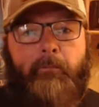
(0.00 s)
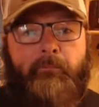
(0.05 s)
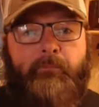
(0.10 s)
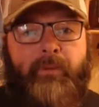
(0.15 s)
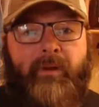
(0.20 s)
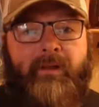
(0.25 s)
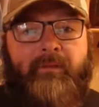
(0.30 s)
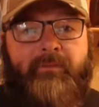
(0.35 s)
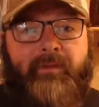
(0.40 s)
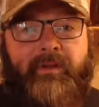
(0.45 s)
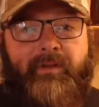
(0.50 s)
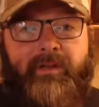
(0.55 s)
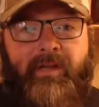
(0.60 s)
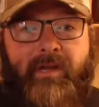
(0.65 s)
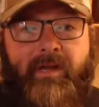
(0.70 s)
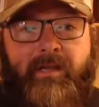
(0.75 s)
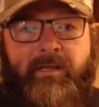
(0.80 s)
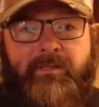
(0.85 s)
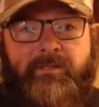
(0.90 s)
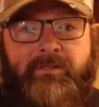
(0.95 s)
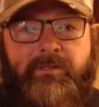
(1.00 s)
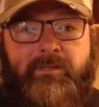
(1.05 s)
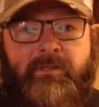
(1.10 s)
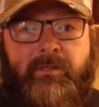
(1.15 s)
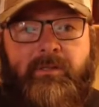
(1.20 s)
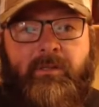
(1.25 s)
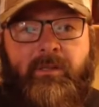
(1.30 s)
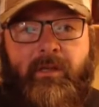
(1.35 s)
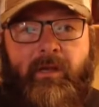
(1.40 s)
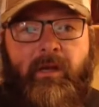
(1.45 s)
But if it does,
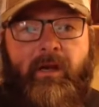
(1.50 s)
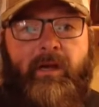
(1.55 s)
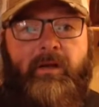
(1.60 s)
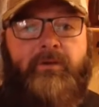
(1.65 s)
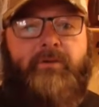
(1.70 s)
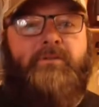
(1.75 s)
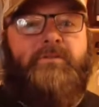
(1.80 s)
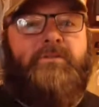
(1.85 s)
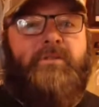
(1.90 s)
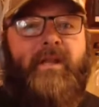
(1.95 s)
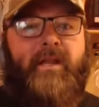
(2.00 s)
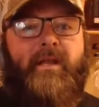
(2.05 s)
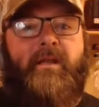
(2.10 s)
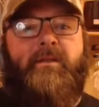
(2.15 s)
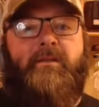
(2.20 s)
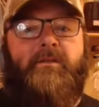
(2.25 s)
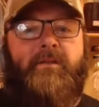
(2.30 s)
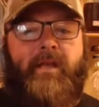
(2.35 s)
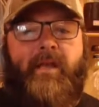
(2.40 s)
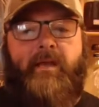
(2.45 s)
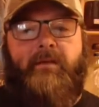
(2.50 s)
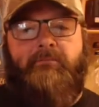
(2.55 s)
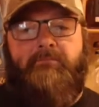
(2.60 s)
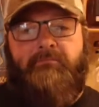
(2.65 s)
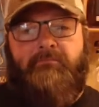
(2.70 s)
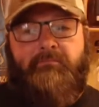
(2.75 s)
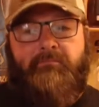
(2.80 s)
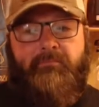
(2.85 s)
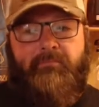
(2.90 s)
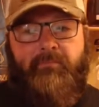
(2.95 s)
understand that
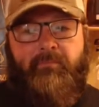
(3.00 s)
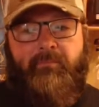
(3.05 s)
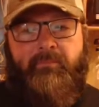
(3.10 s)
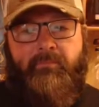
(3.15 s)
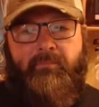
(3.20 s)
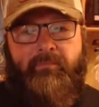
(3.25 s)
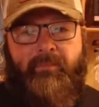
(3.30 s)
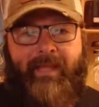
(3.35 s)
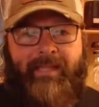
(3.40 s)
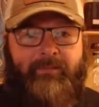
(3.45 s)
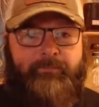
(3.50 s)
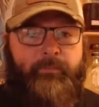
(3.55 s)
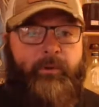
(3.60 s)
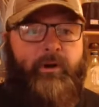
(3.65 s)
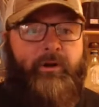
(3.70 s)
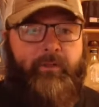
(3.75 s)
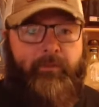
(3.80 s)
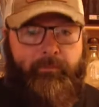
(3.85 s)
that's part of the